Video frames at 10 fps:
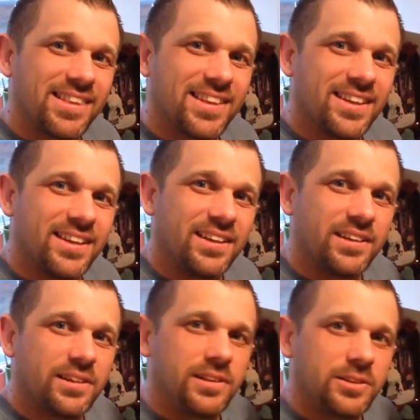
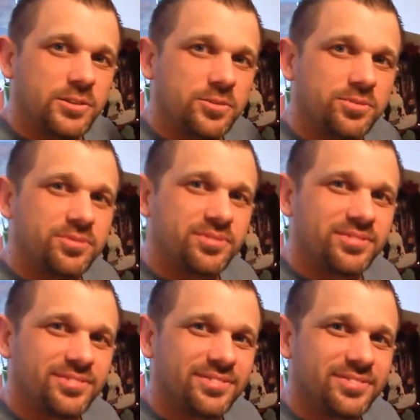
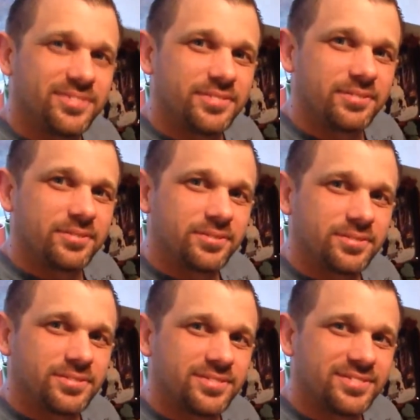
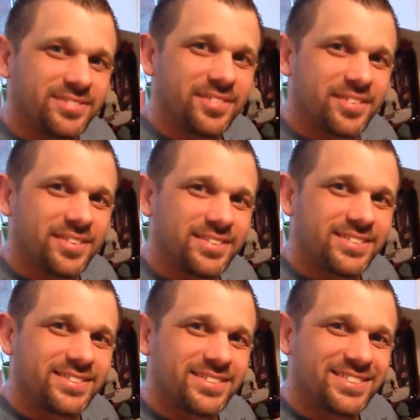
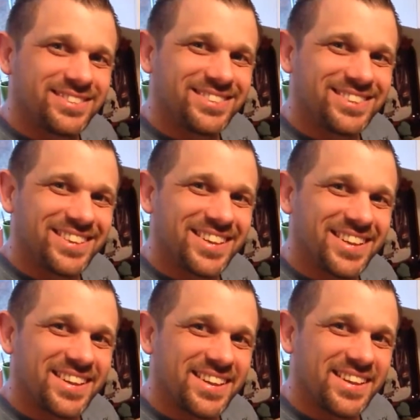
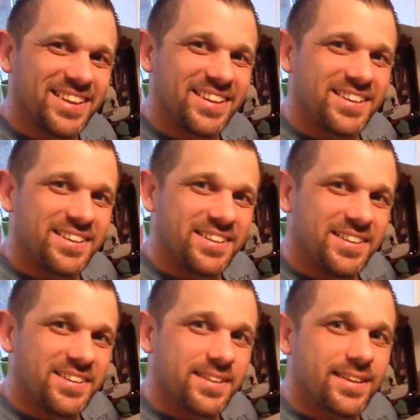
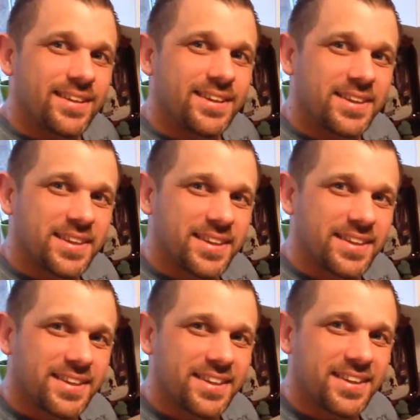
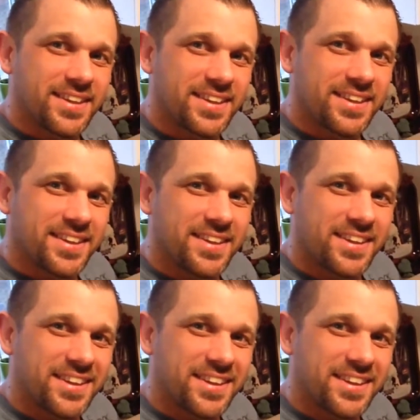No words are spoken by the person on screen.